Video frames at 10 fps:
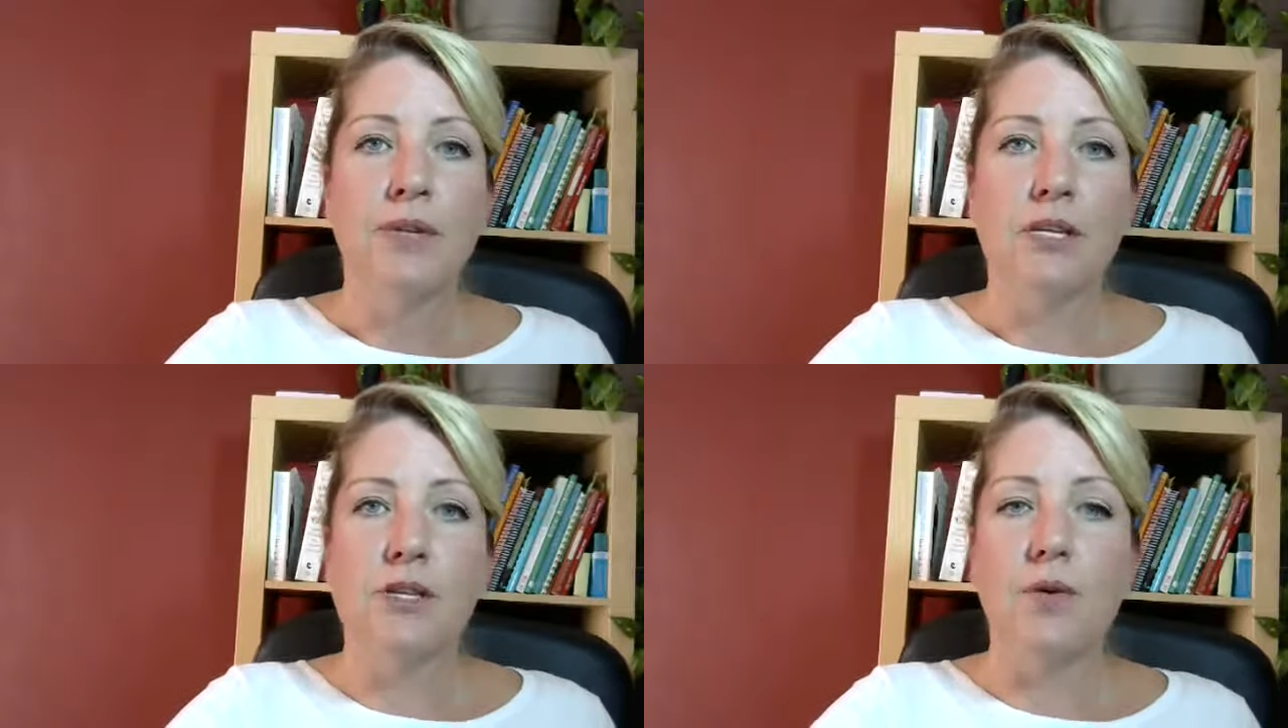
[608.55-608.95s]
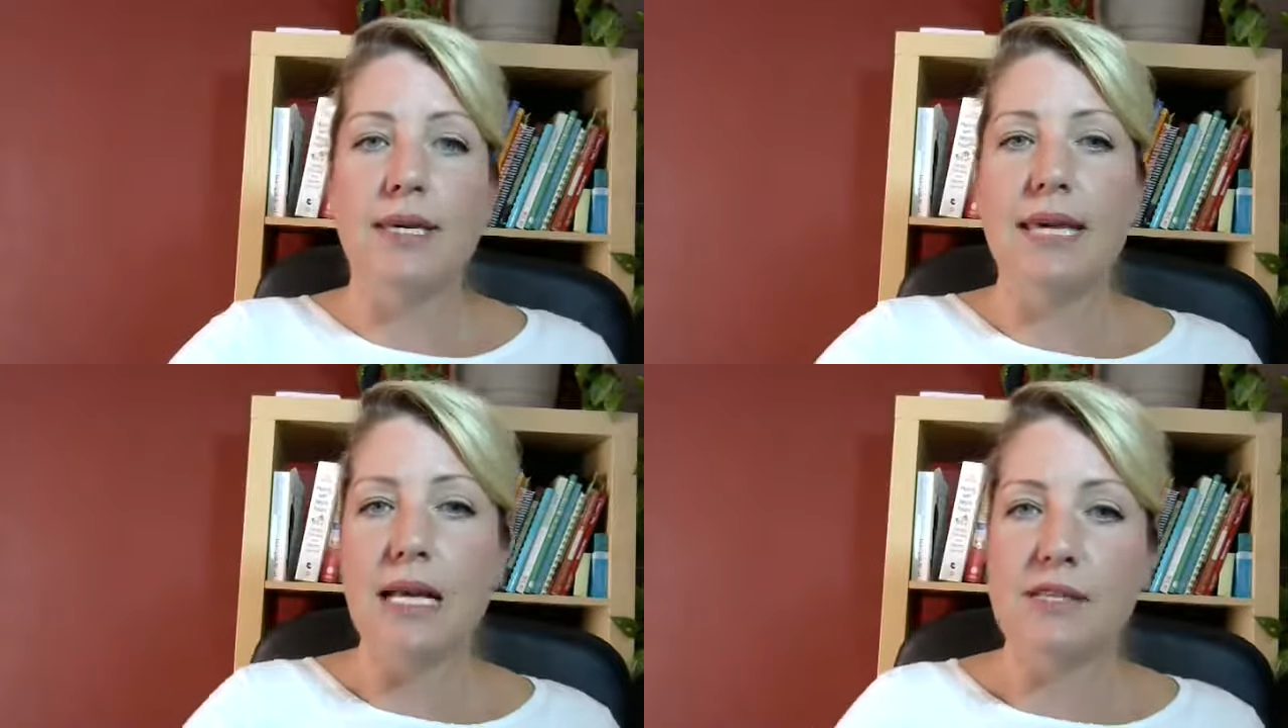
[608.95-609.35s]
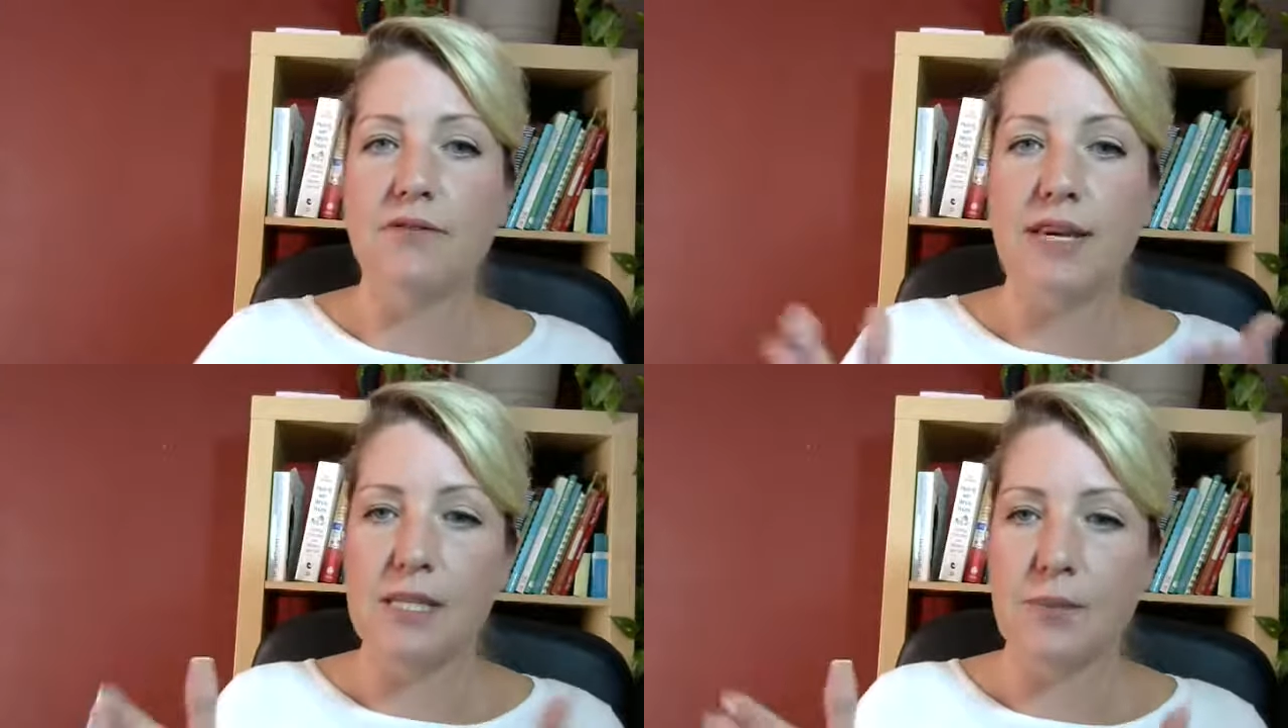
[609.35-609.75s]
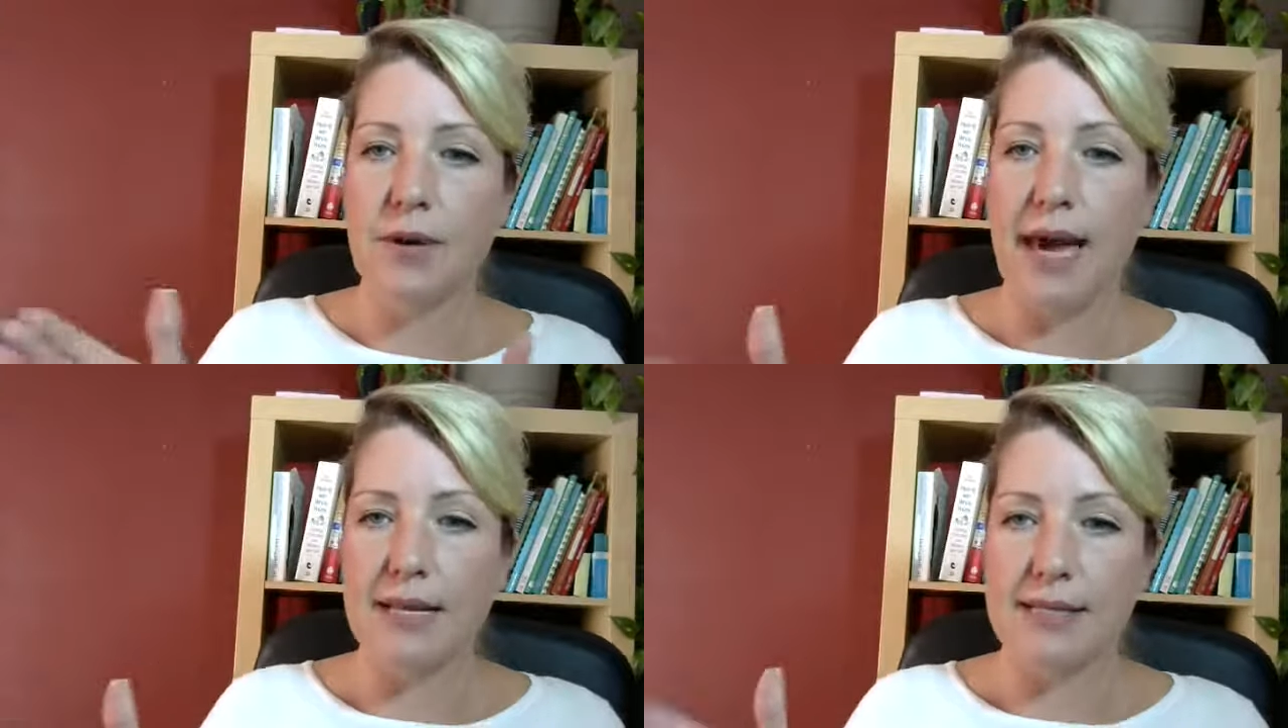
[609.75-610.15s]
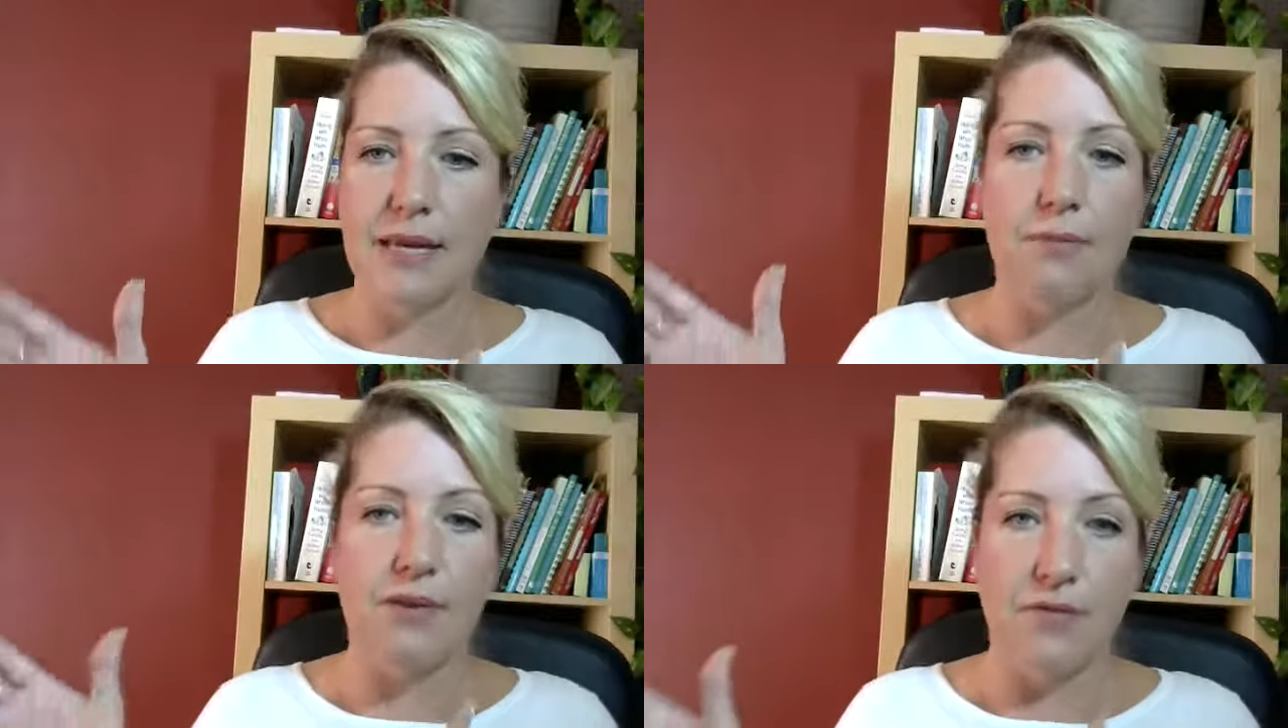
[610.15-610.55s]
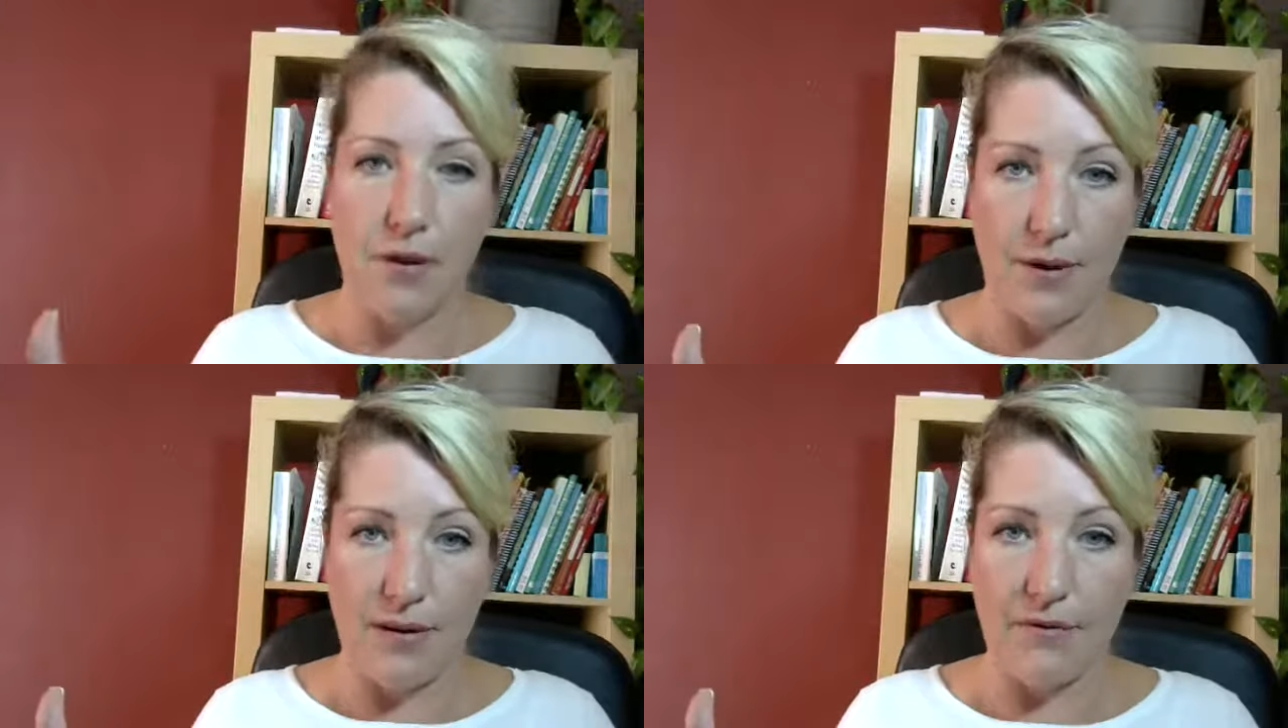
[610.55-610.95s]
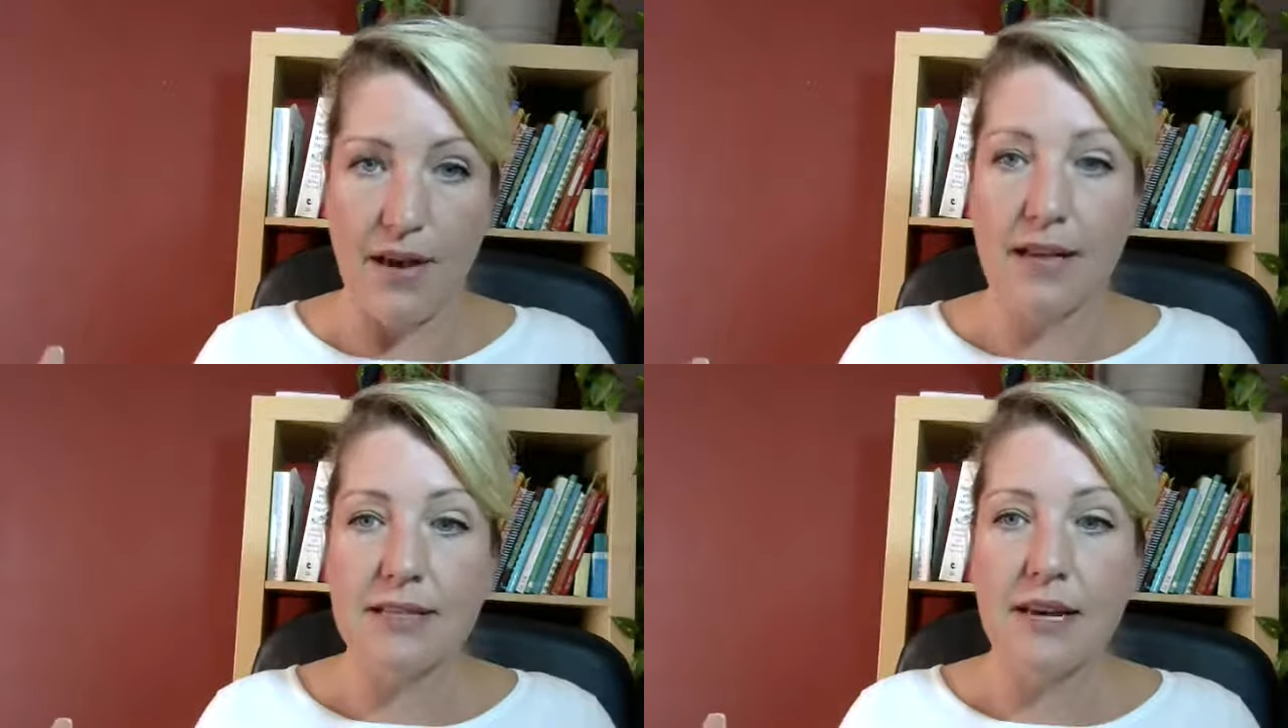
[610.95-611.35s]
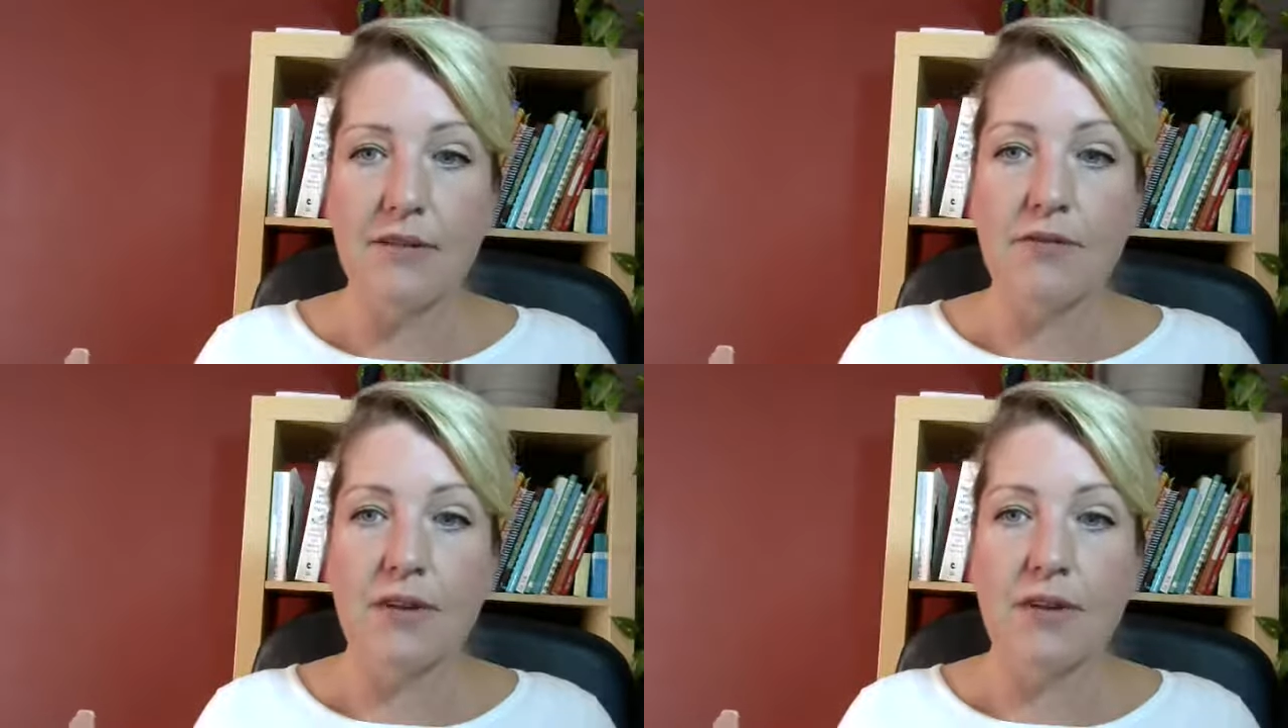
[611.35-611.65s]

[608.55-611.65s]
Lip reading: So yes, Facebook ads can be very effective,